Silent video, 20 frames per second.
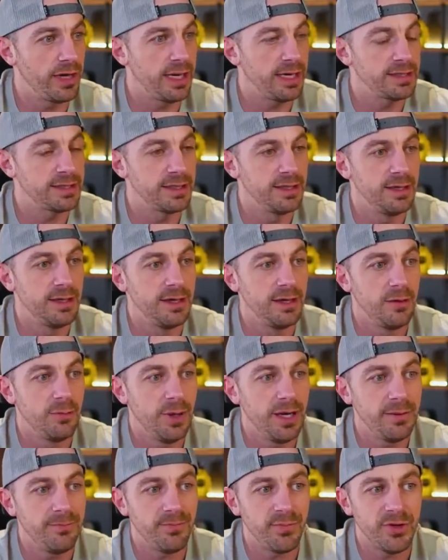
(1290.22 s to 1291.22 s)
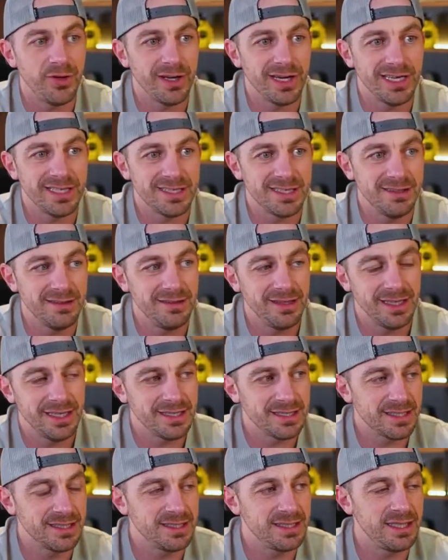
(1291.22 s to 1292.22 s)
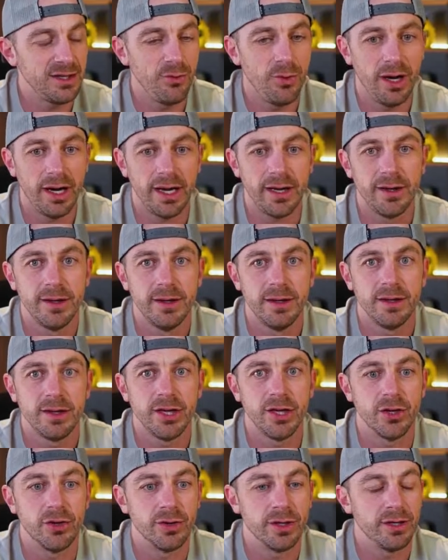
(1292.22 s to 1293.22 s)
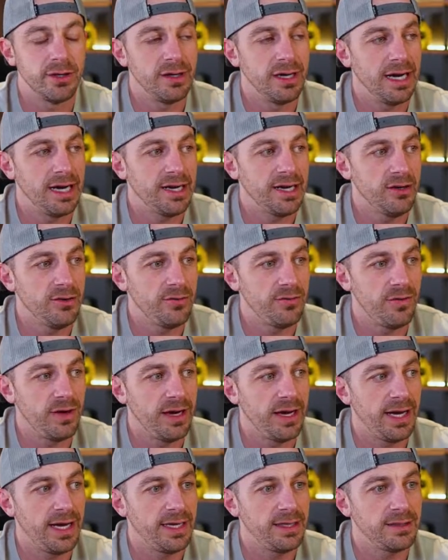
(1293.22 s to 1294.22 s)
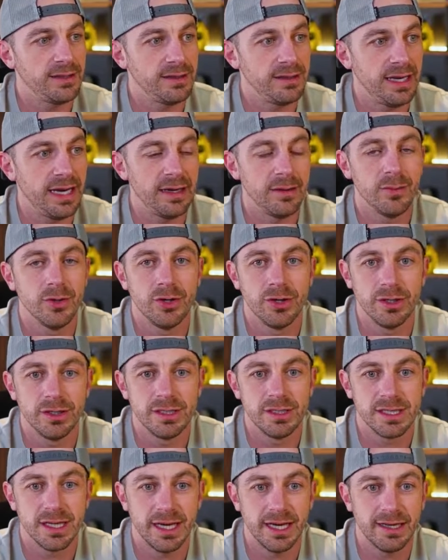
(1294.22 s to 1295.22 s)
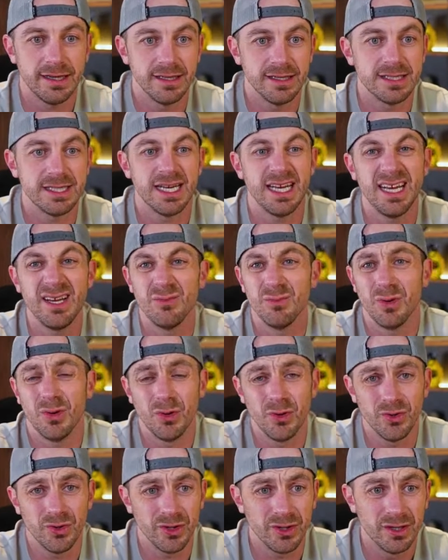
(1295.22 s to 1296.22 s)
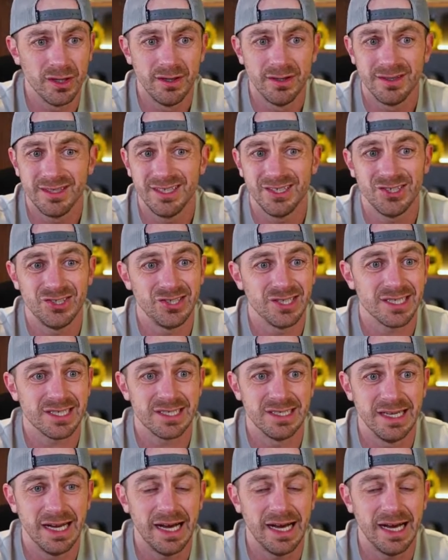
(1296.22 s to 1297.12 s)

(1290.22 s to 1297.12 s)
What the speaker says: that, but you guys can see why. You know, you're not going to find neighborhoods like this in Boulder. You're just